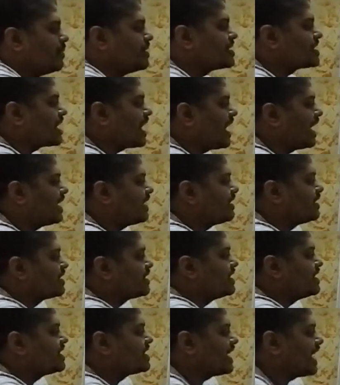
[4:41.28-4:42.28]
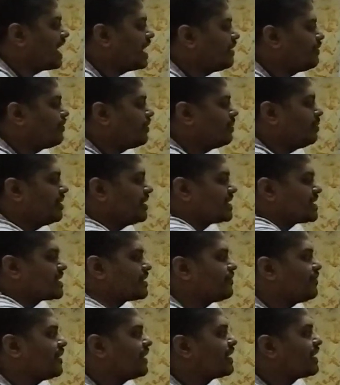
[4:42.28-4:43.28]
mean either these alphabets
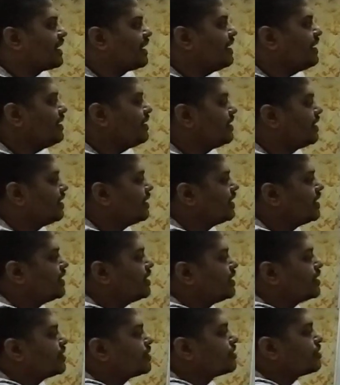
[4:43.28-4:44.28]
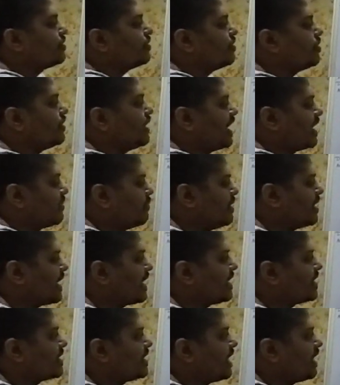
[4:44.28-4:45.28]
if I write, so let me
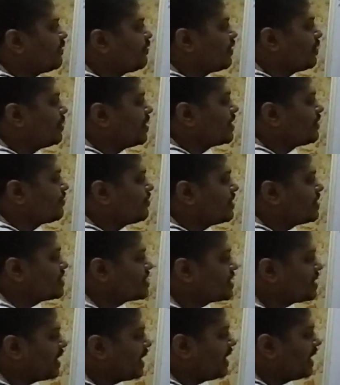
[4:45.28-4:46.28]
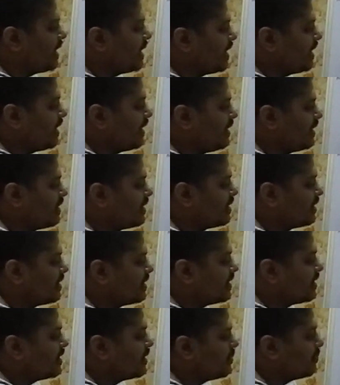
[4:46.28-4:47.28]
write the alphabet first, A,
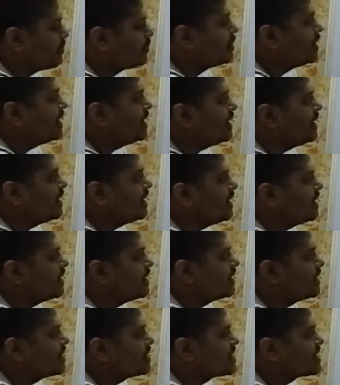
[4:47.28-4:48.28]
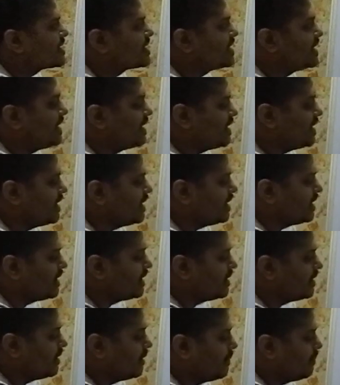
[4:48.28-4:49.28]
B, C,
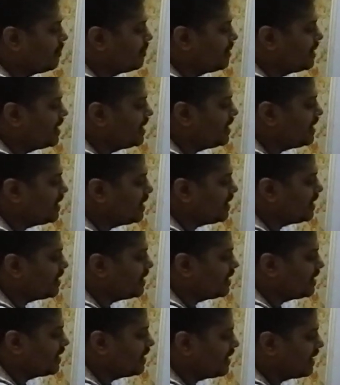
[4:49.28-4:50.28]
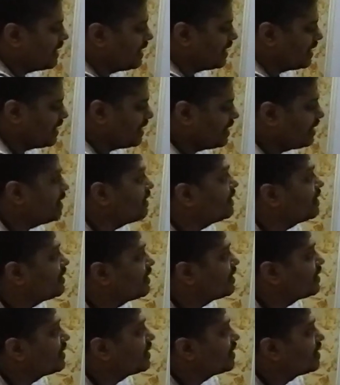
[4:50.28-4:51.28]
B, A,
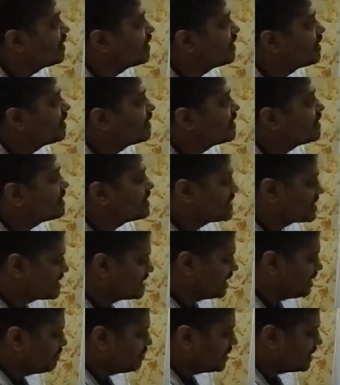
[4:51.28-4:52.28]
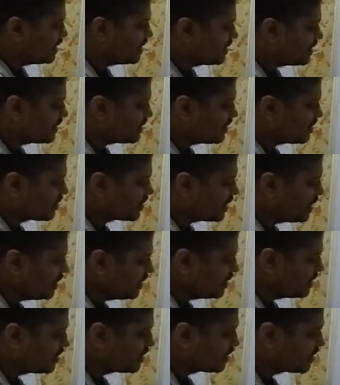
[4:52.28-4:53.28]
CB. Okay,
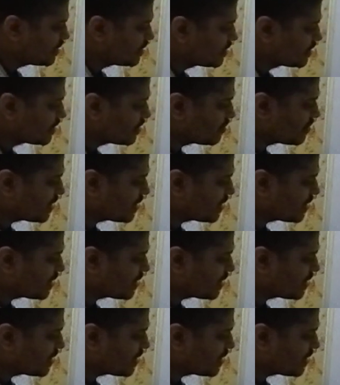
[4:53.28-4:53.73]
so I'm